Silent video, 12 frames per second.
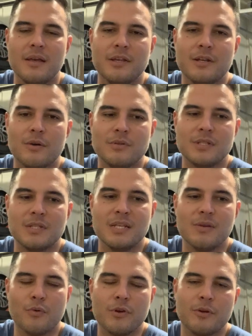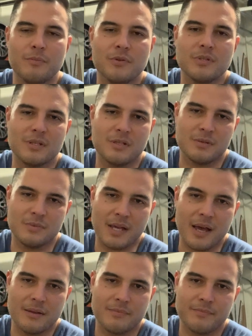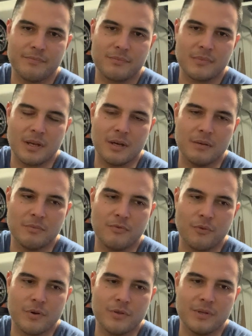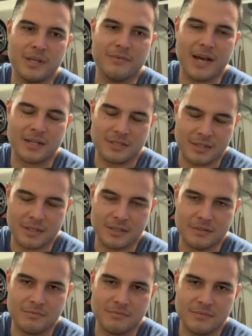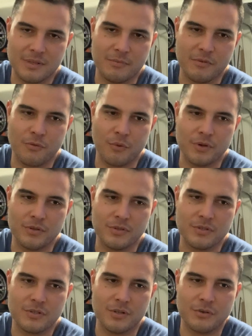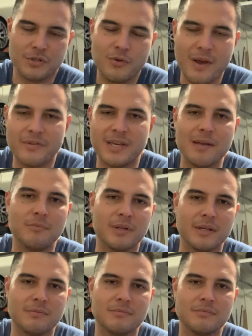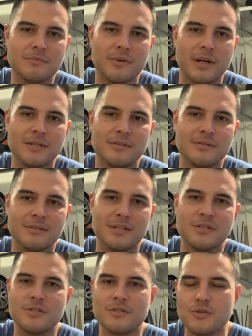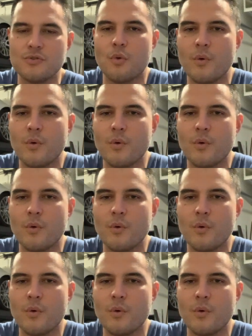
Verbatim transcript: you know, to see where your immune system's at uh, before you get vaccinated and before you just, you know, so you have a game plan, right? It's just, you